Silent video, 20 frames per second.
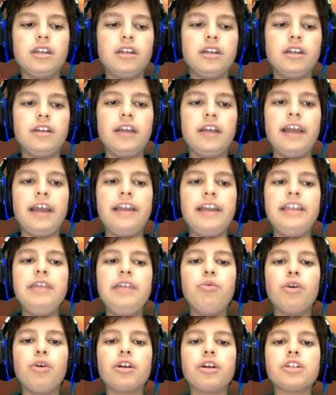And he
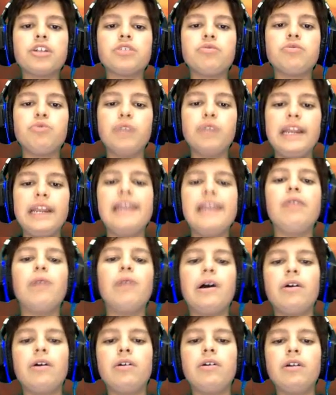works really
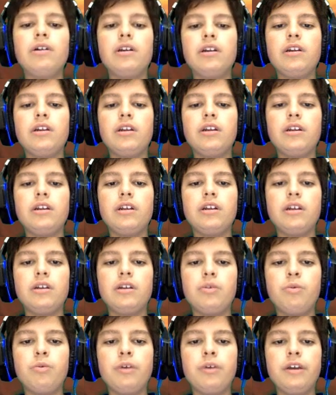well
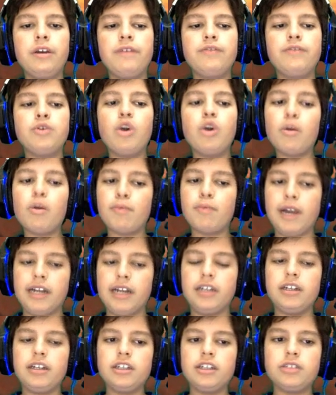with
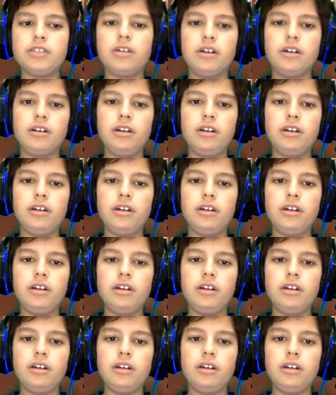Thorbrand as well.